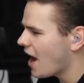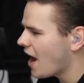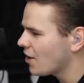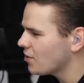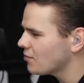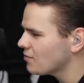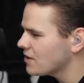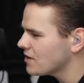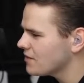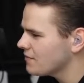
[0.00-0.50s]
Now
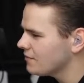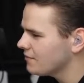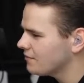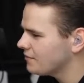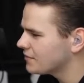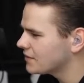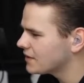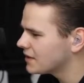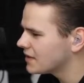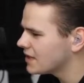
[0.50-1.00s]
how do we
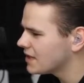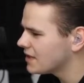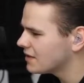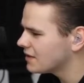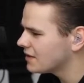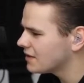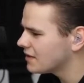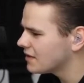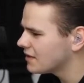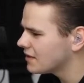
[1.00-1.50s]

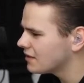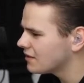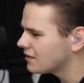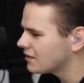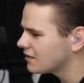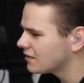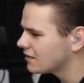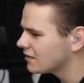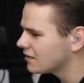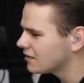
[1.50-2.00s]
TCN?
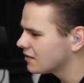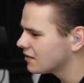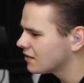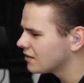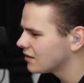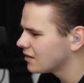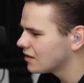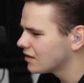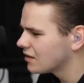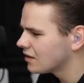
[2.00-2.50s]

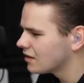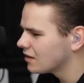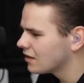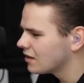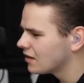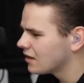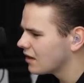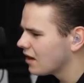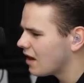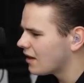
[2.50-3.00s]

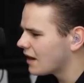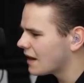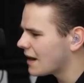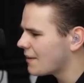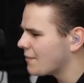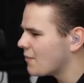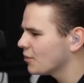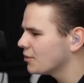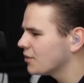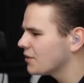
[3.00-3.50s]
All right,
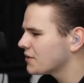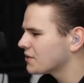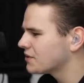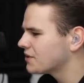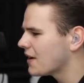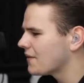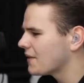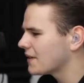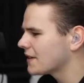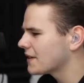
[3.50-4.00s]
yeah, most of the
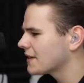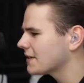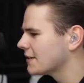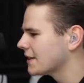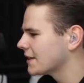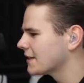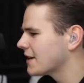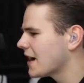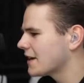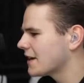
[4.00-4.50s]
stuff like you,
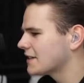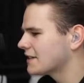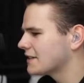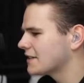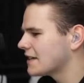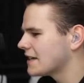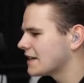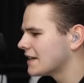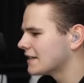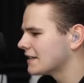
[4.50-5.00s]
like you gotta
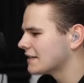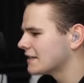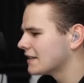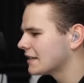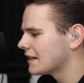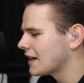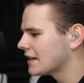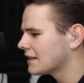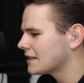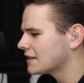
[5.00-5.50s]
see it.
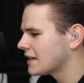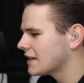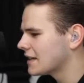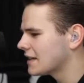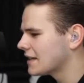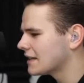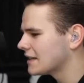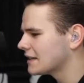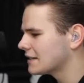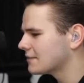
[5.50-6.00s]
They gotta say
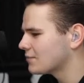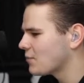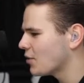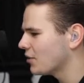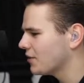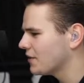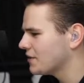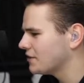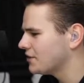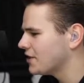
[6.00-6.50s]
that like
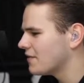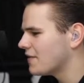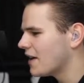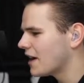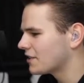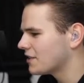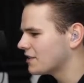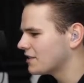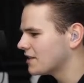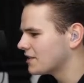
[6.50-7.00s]
most of the stuff
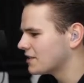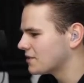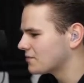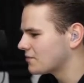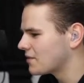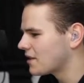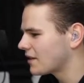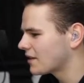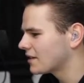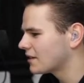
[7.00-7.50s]
actually
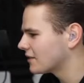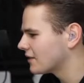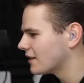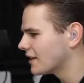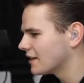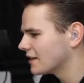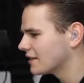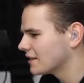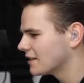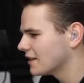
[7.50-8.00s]
doesn't work,
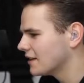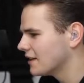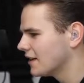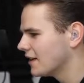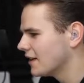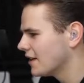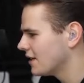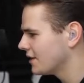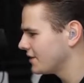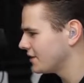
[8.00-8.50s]
right?
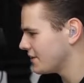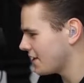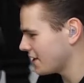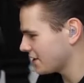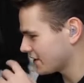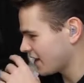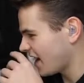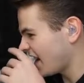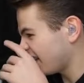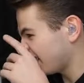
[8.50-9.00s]
So
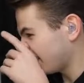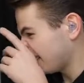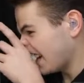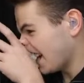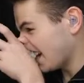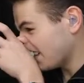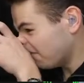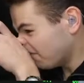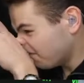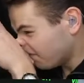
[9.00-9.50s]
that's kind of
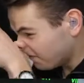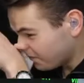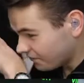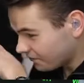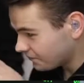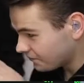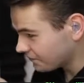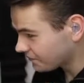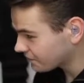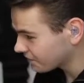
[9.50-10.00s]
sad.
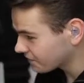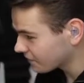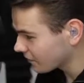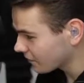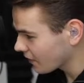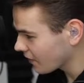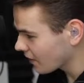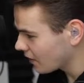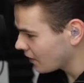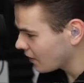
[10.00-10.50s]

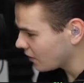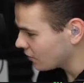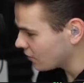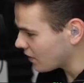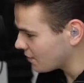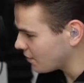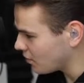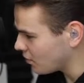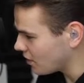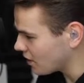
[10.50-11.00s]

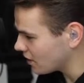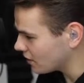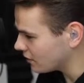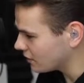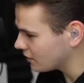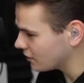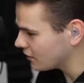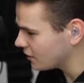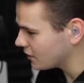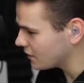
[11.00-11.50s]
Waypoint.
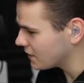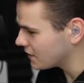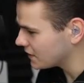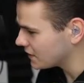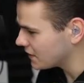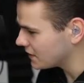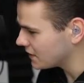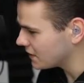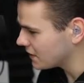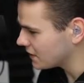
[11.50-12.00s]
None of
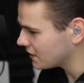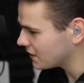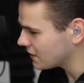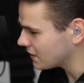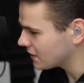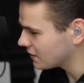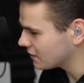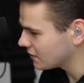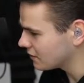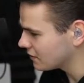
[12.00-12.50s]
this does
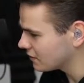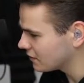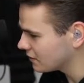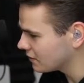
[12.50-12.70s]
anything.